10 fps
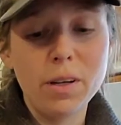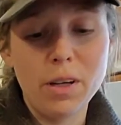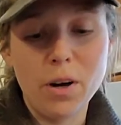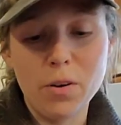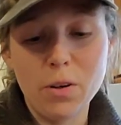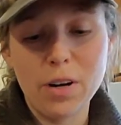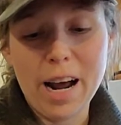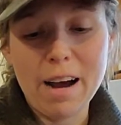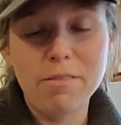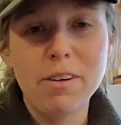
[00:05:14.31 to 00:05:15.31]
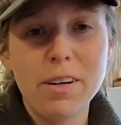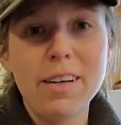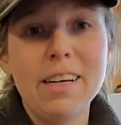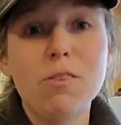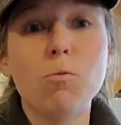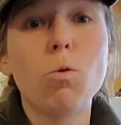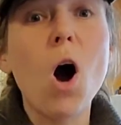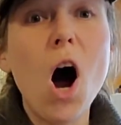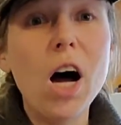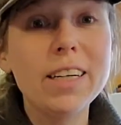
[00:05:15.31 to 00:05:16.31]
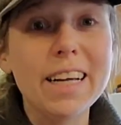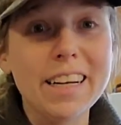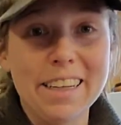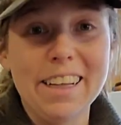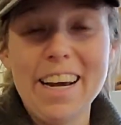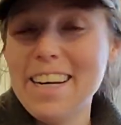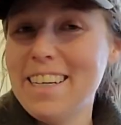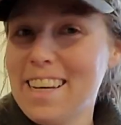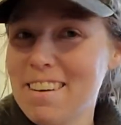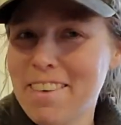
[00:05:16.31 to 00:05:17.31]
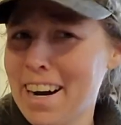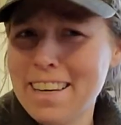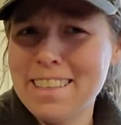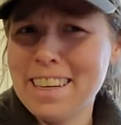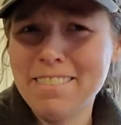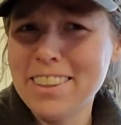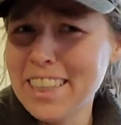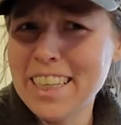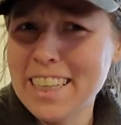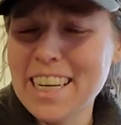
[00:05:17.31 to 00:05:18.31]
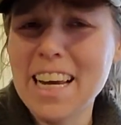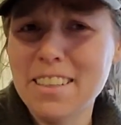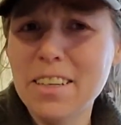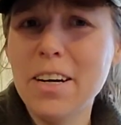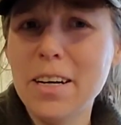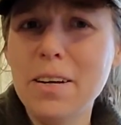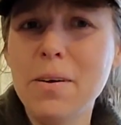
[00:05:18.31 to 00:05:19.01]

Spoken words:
you could have raw dandelion tea, right? It's not really going to taste good,